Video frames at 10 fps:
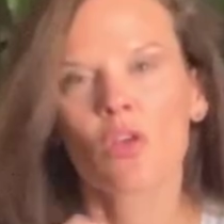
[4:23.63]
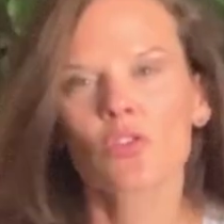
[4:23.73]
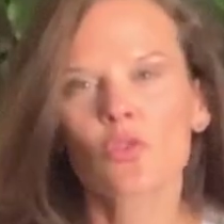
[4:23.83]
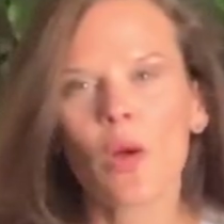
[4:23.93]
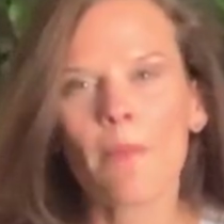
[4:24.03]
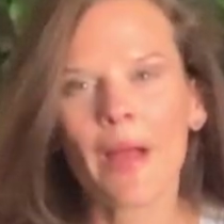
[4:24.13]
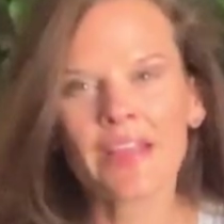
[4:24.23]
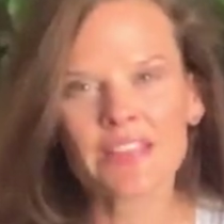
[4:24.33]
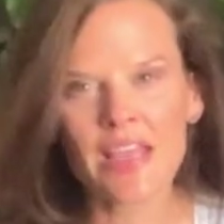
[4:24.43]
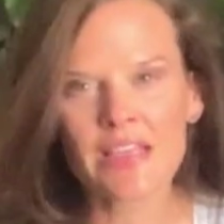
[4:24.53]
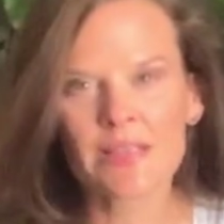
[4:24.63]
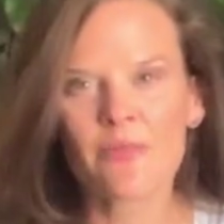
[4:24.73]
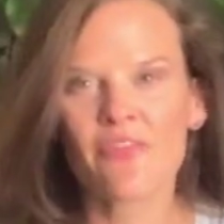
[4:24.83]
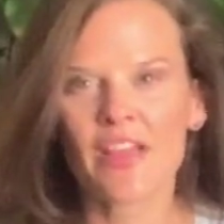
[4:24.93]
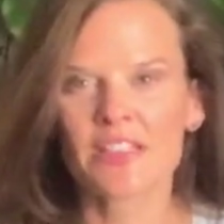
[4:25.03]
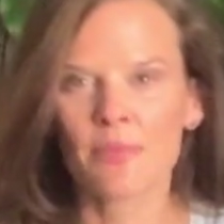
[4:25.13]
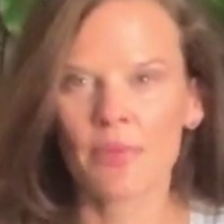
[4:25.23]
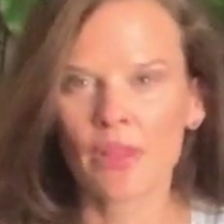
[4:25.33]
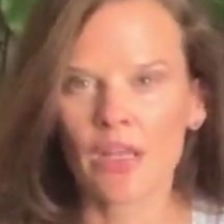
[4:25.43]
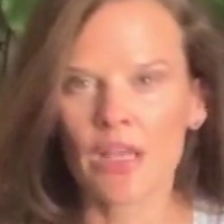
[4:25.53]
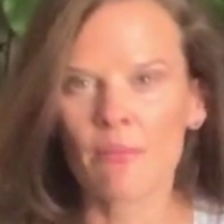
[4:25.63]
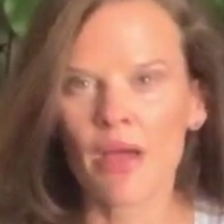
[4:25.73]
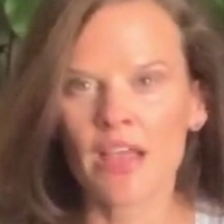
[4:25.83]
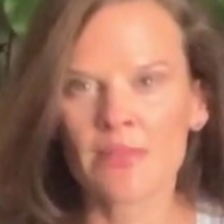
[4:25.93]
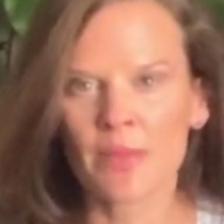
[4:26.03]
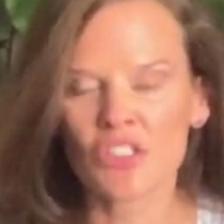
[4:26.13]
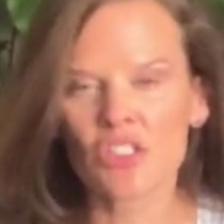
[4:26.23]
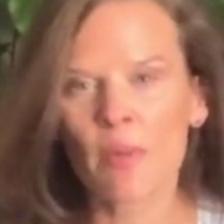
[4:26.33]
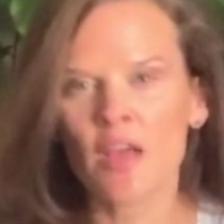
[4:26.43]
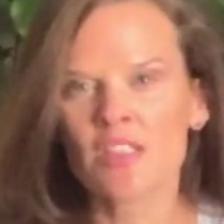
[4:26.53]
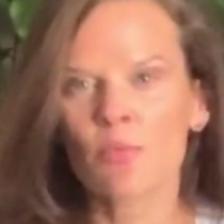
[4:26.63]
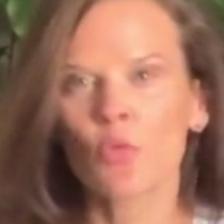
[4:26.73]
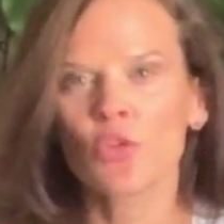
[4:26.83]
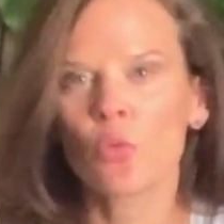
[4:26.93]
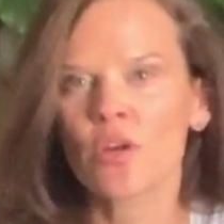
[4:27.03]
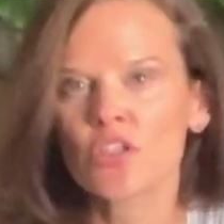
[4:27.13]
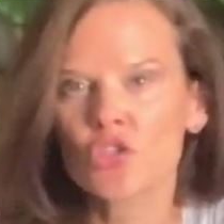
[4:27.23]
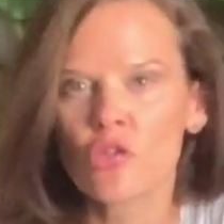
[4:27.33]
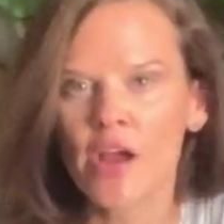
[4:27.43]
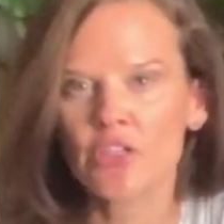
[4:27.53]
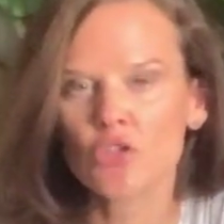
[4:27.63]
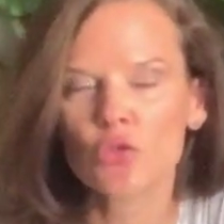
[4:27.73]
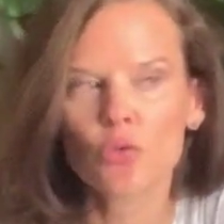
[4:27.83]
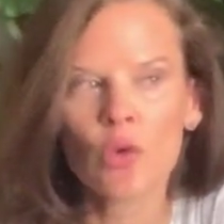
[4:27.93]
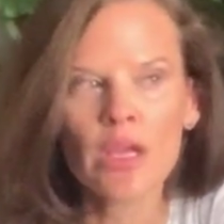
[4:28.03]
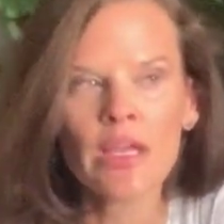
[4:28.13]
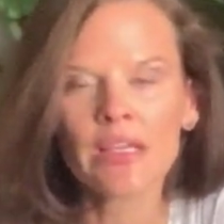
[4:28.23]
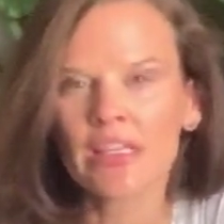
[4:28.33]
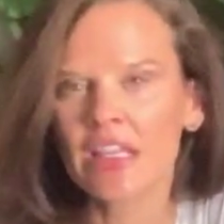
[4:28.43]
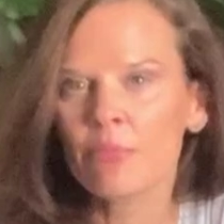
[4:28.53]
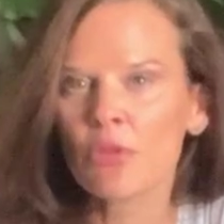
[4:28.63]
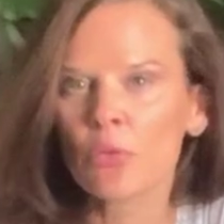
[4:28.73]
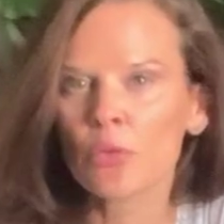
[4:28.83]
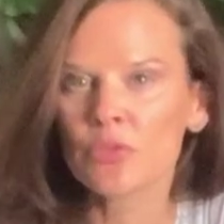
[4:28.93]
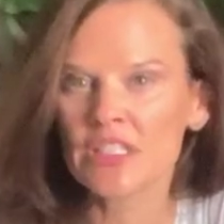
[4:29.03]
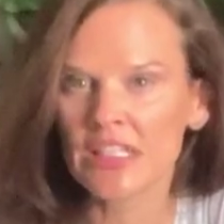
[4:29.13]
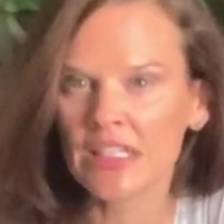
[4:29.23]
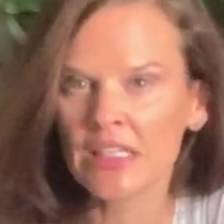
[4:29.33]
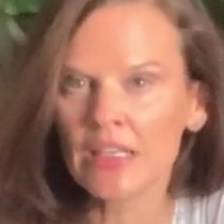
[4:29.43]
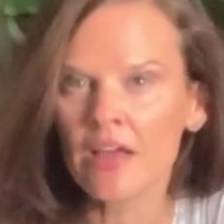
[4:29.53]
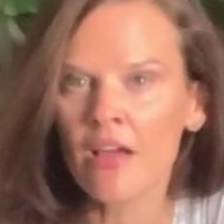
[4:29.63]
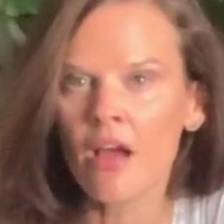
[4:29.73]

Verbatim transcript: so it might take some flexibility but as much as possible you want to try to keep the routine